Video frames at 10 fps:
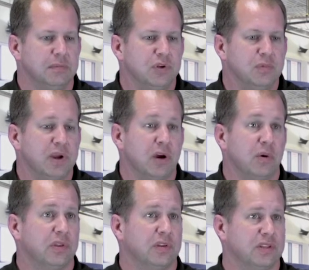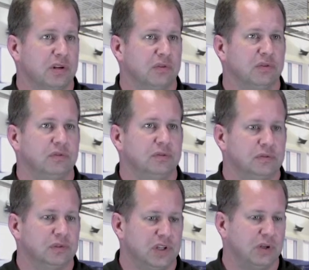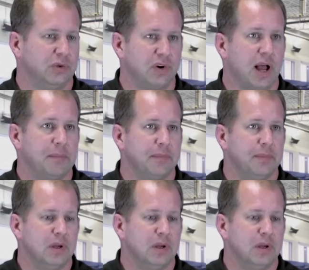you may go with a single drop.